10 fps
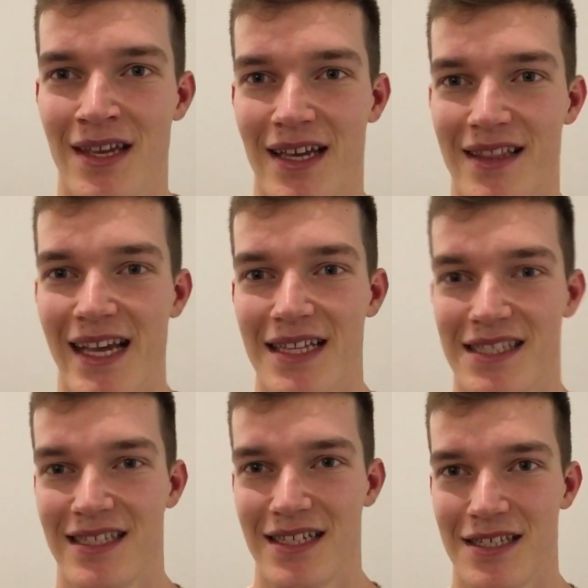And that's
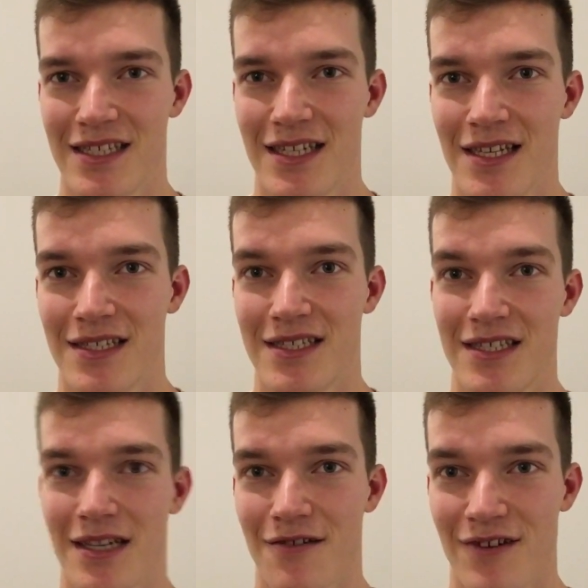this
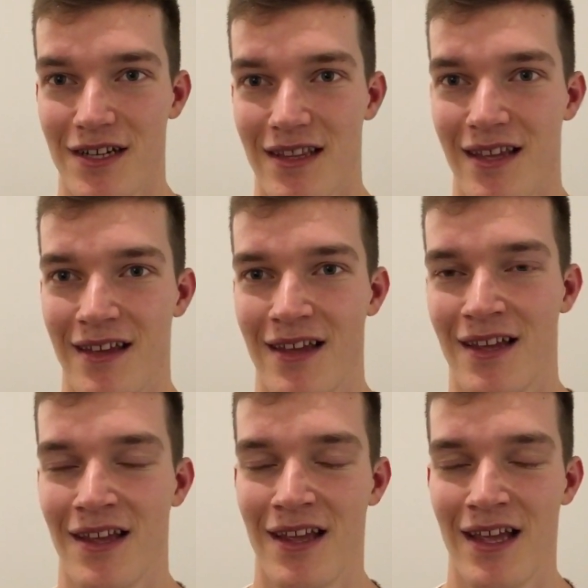secret
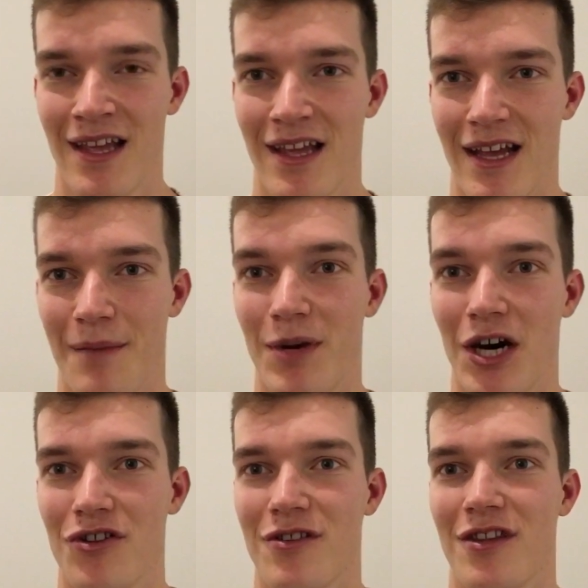
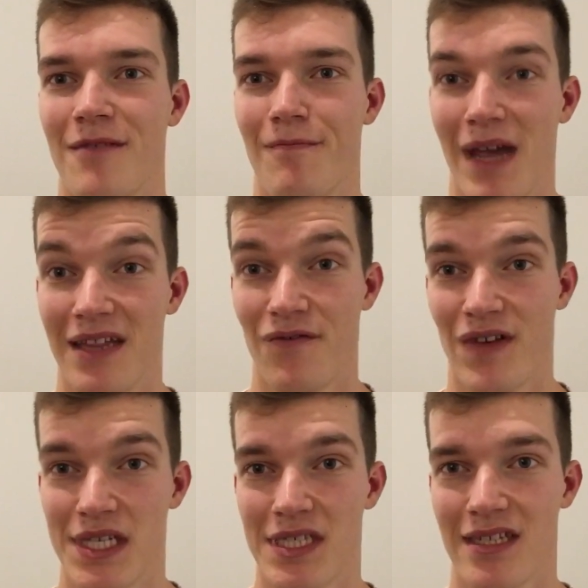about
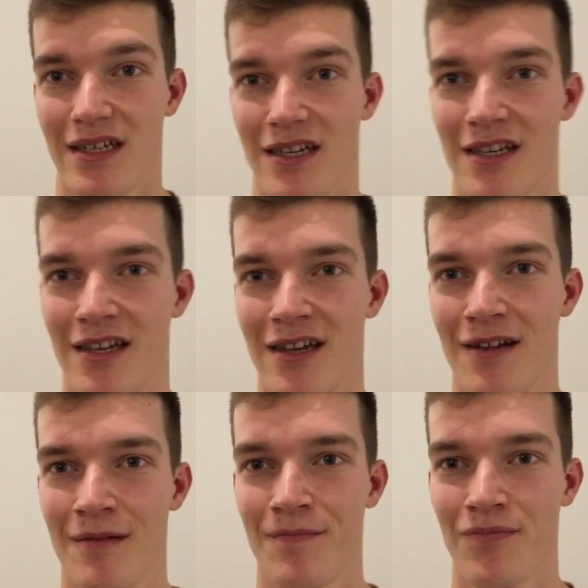manifesting.
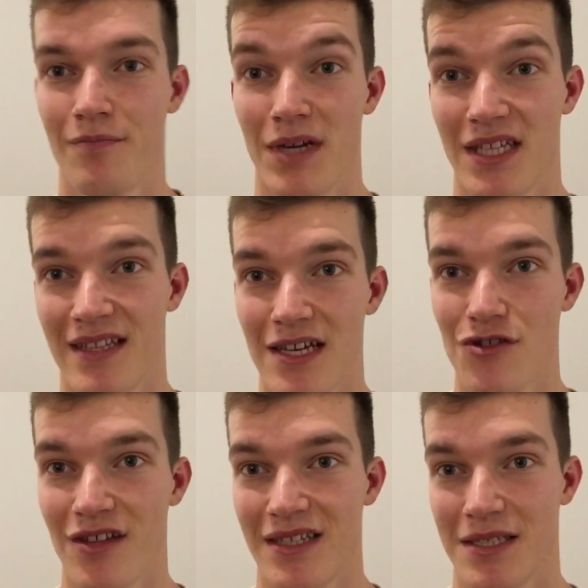
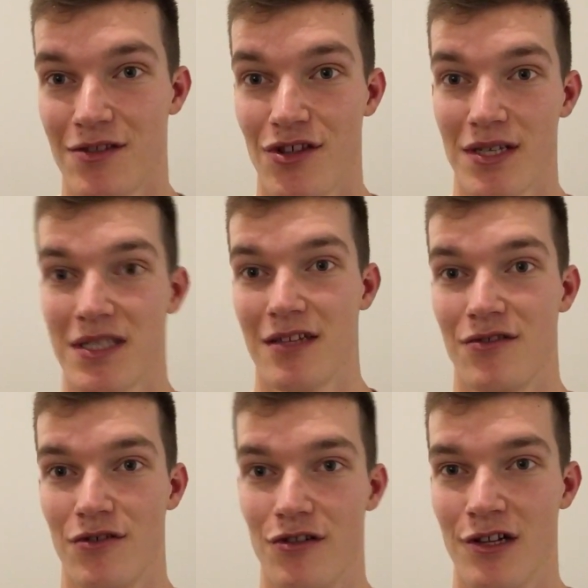Meditation is just a
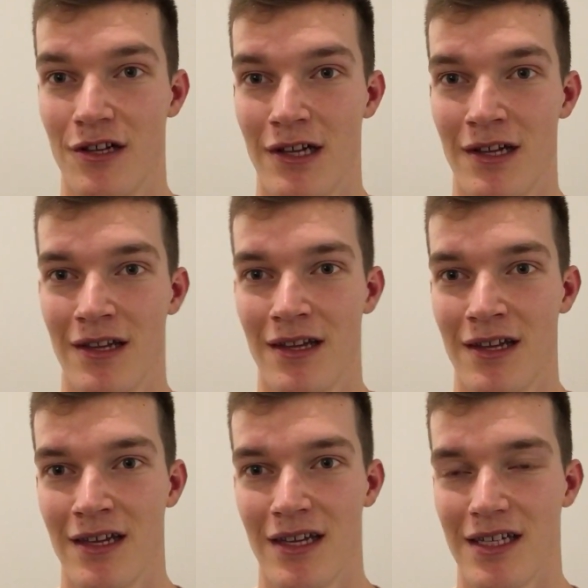tool.
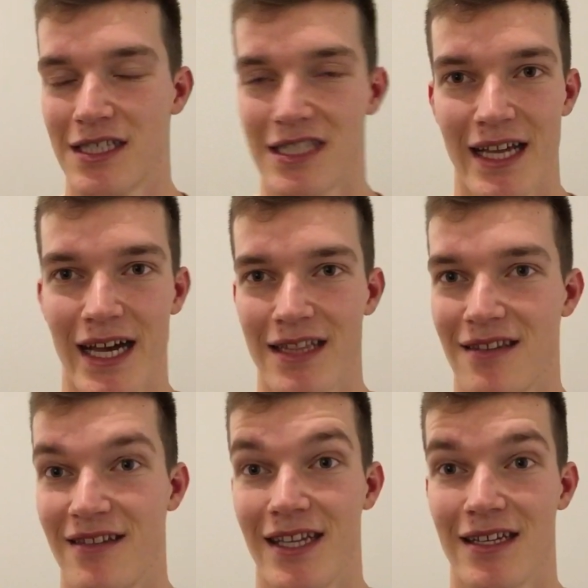It's not
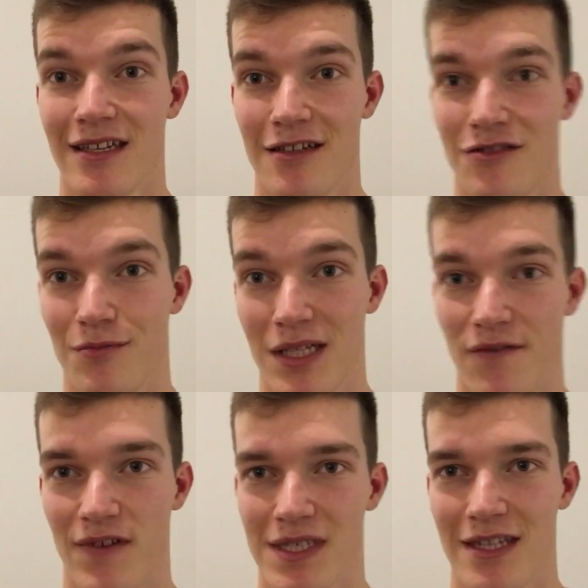the key to
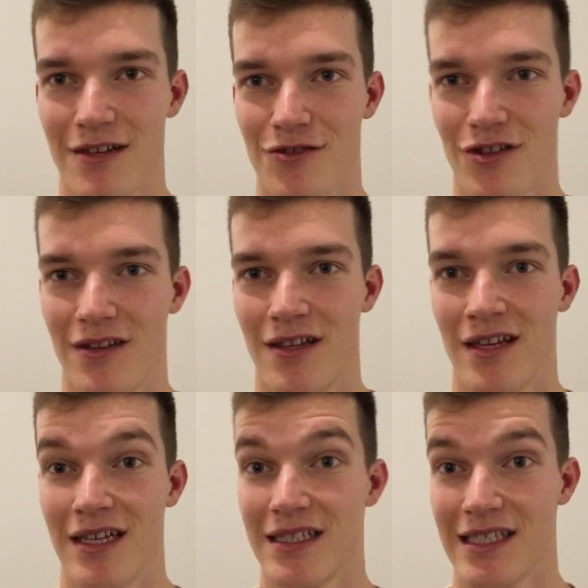manifestation
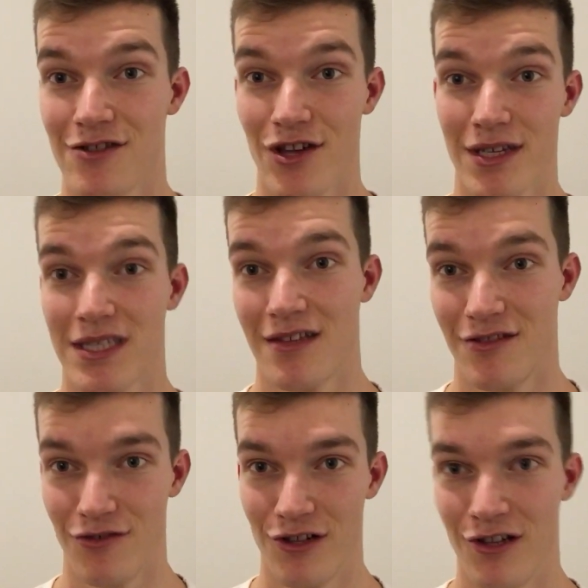it's just a
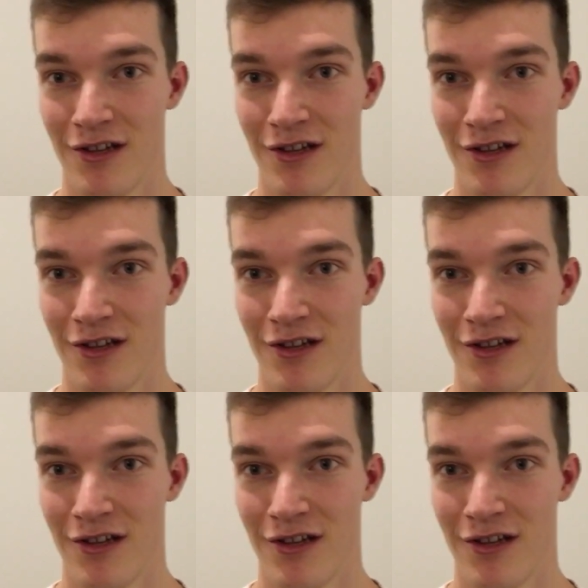tool.